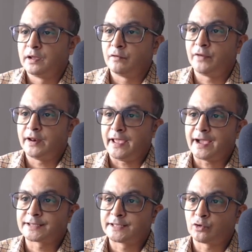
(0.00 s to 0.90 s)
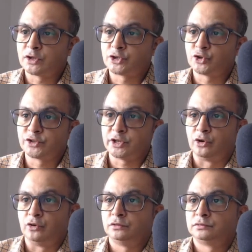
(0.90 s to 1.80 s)
When x equals to
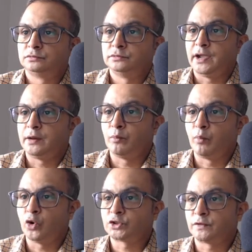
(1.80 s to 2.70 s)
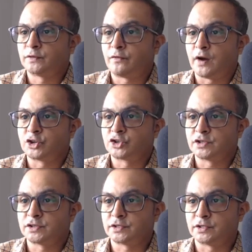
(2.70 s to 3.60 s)
0, in both of the
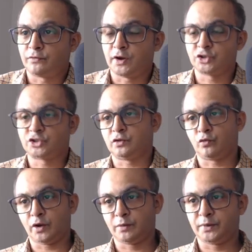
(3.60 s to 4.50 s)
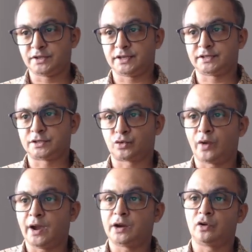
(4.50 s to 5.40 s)
functions, the function 1 plus x
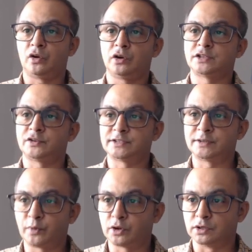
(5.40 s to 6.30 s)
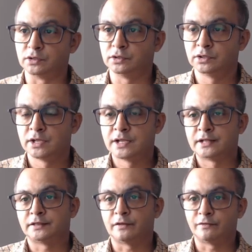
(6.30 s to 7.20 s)
squared or its reciprocal,
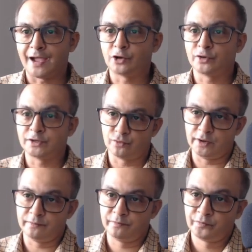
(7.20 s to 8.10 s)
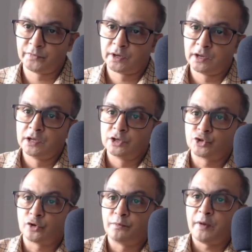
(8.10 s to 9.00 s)
the value is 1.
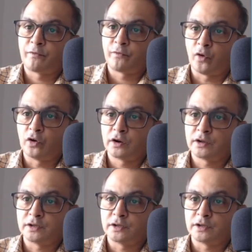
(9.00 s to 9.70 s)
So before